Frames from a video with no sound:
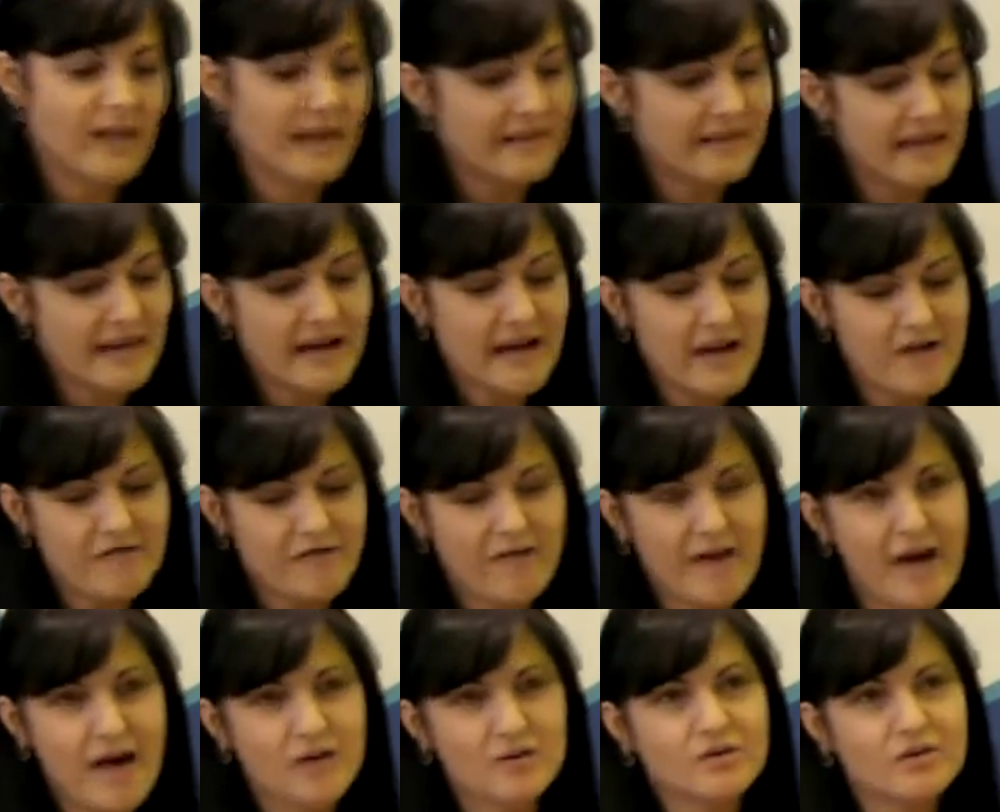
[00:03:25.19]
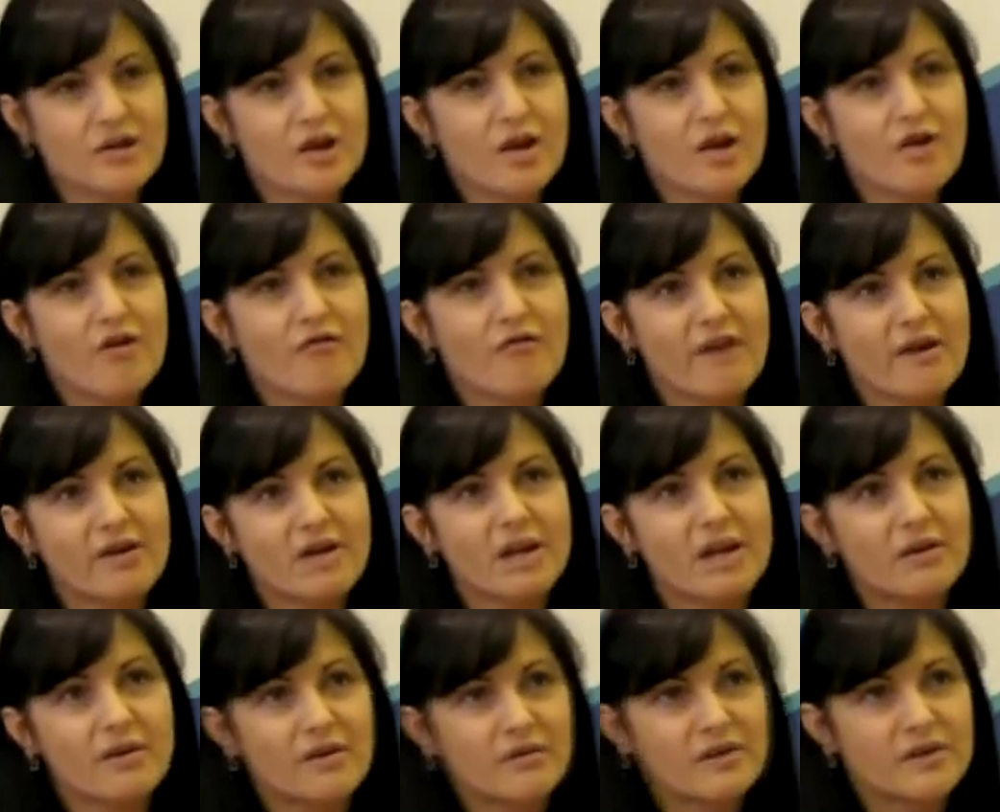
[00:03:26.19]
That I found very
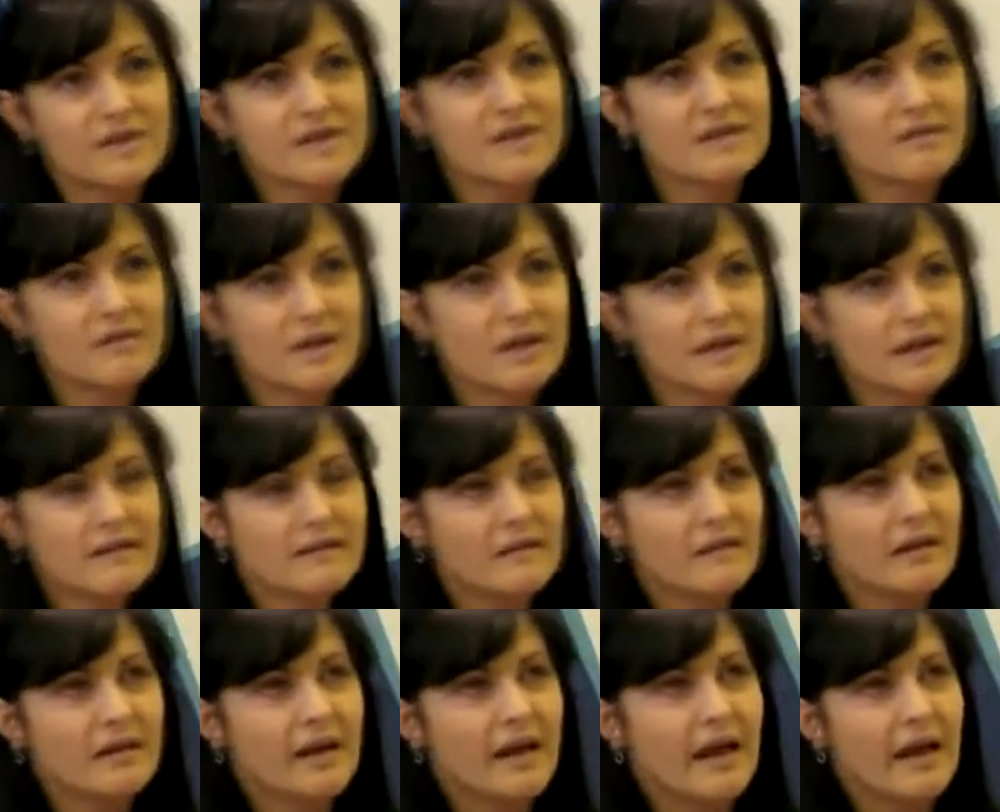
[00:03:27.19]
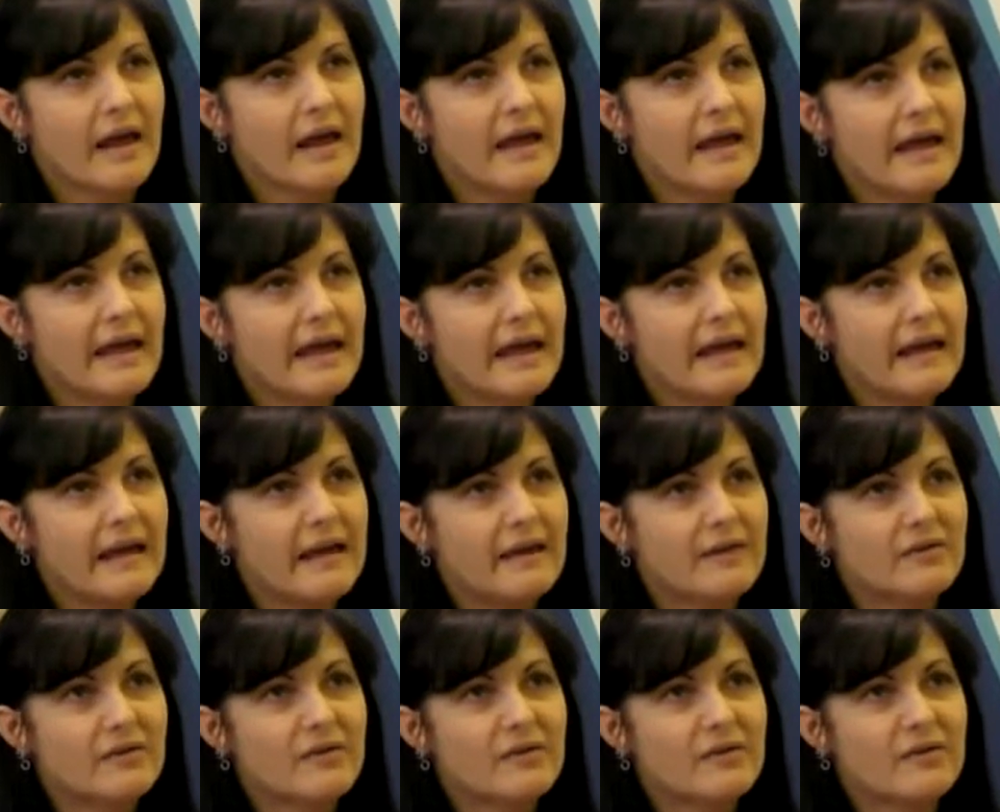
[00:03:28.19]
innovative in it,
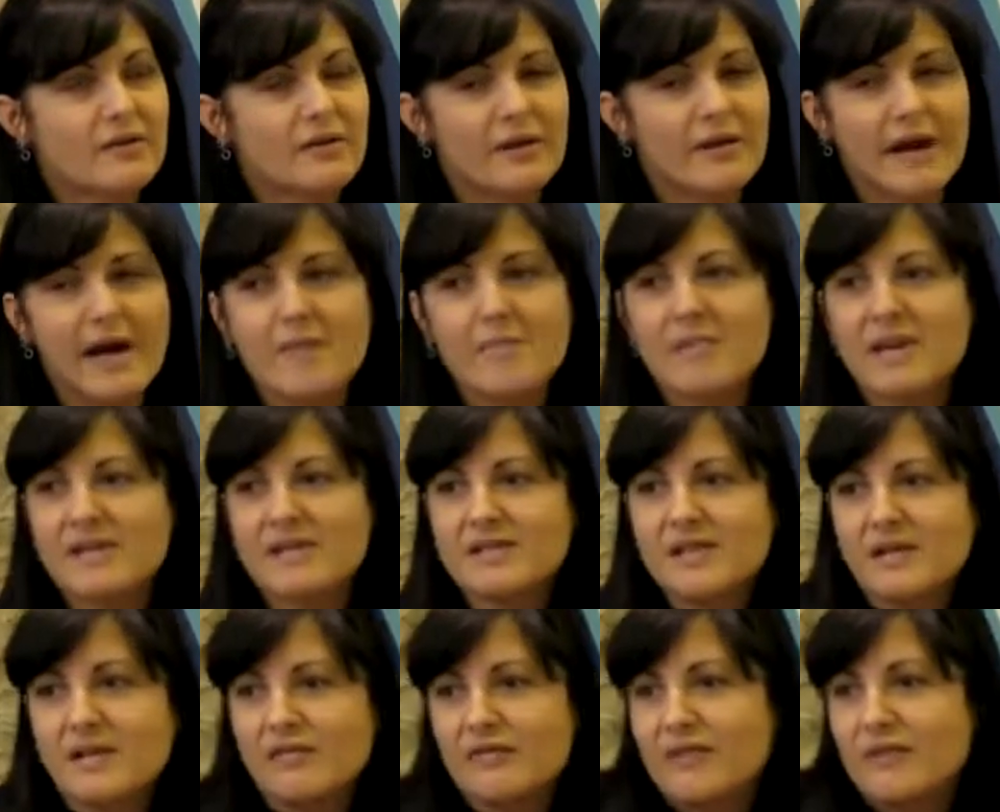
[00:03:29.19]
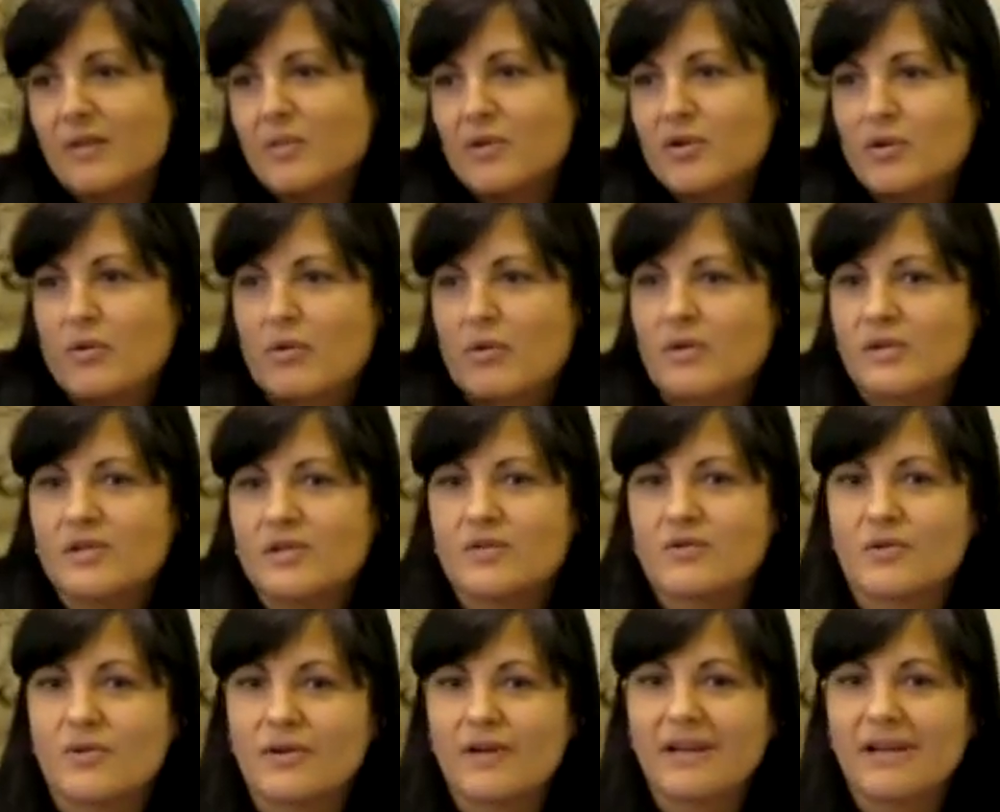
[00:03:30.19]
and I myself am an oral
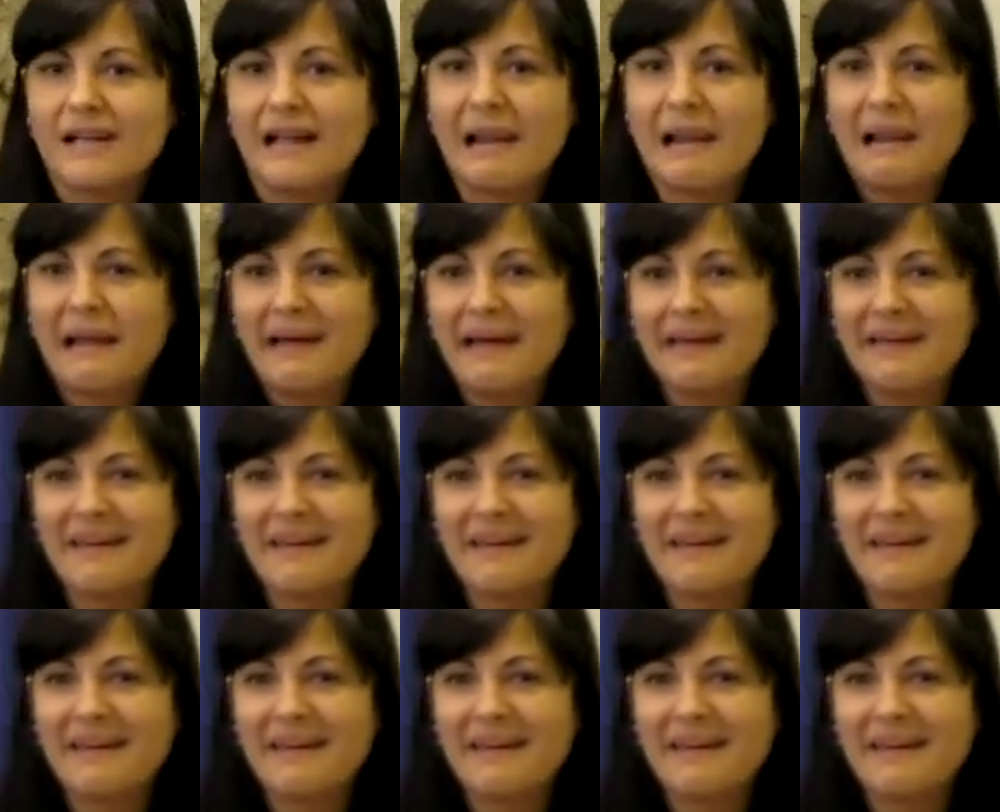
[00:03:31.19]
historian. I